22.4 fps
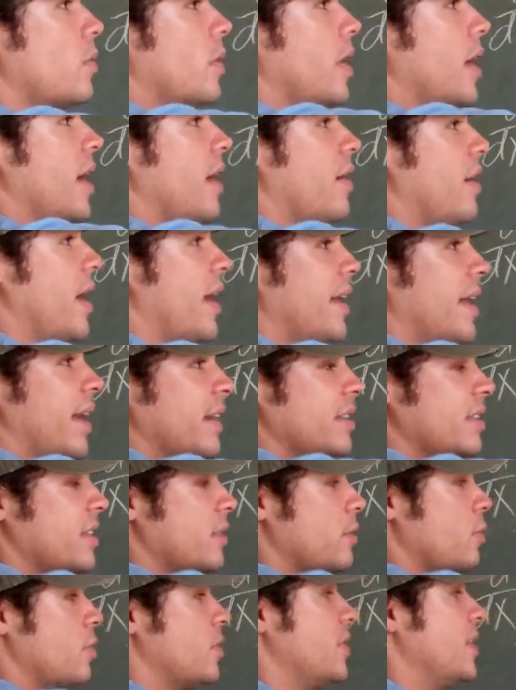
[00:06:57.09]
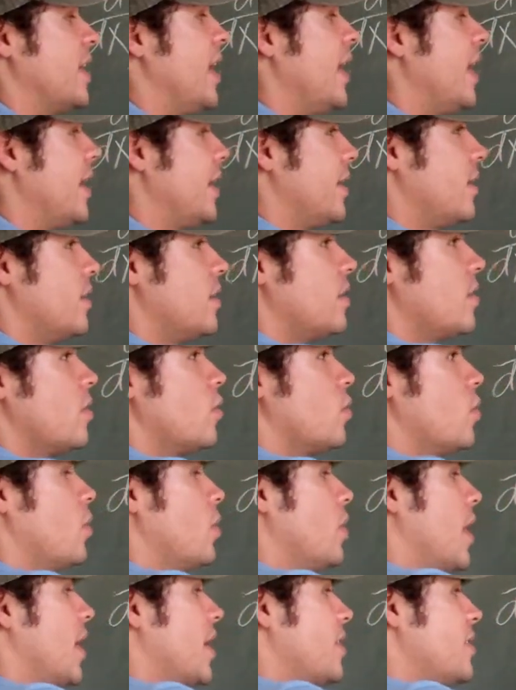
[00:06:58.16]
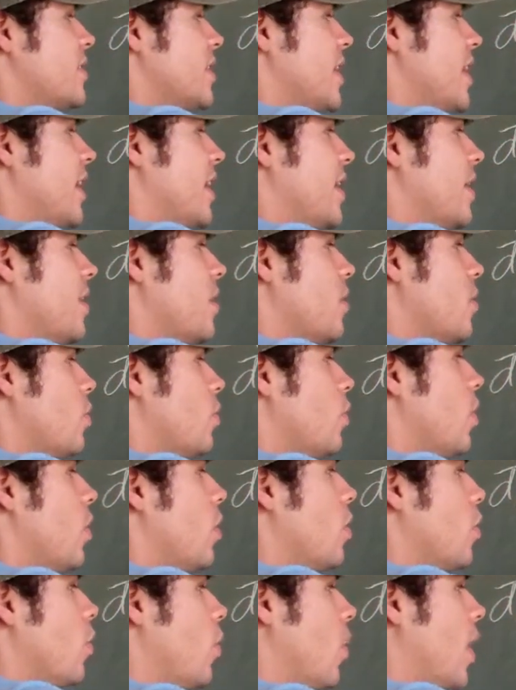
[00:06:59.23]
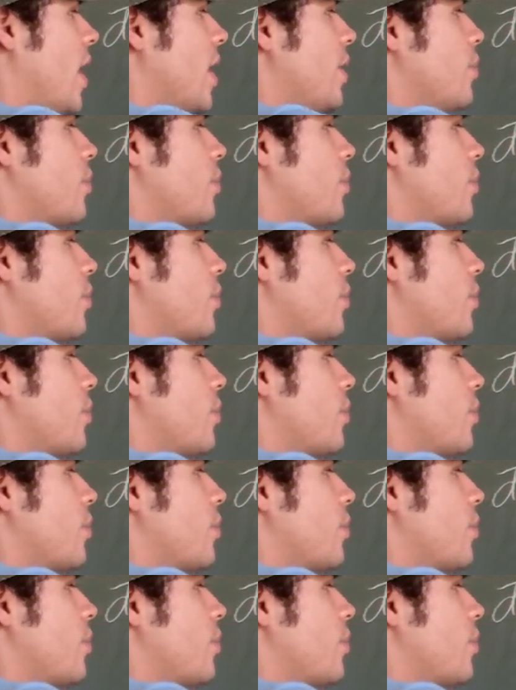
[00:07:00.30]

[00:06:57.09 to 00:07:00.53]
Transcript: at x equals 10, well, I can say, well, y